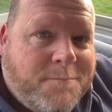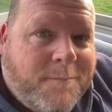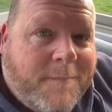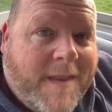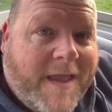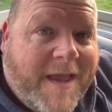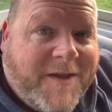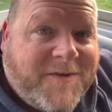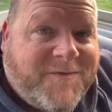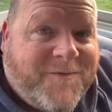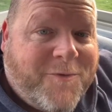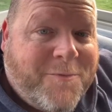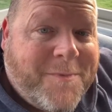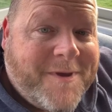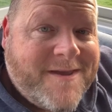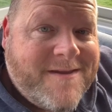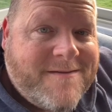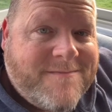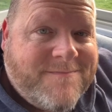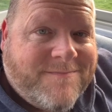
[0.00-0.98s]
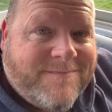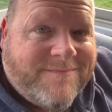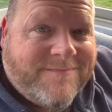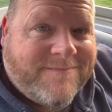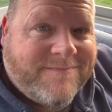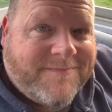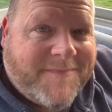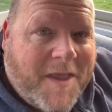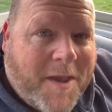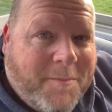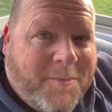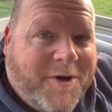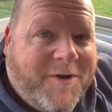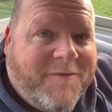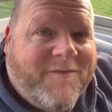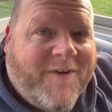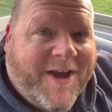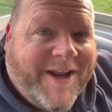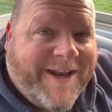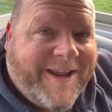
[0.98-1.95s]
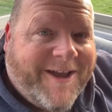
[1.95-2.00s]
As for me, I'm going to
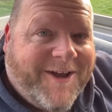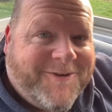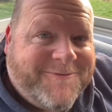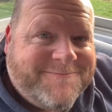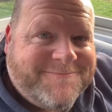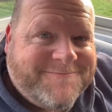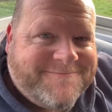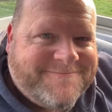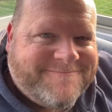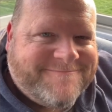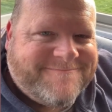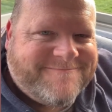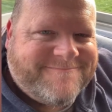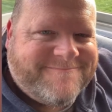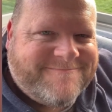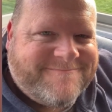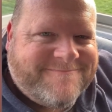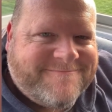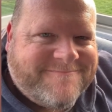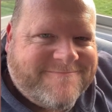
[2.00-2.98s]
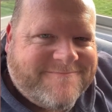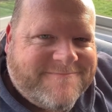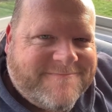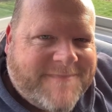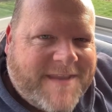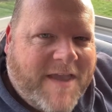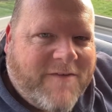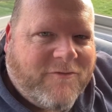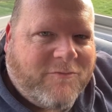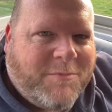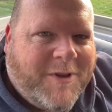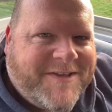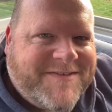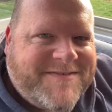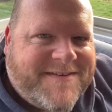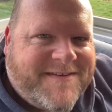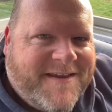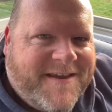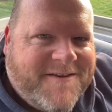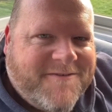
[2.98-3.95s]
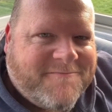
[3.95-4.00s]
find out. Have a blessed
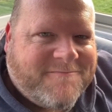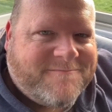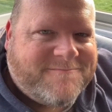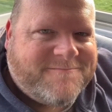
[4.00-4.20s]
day.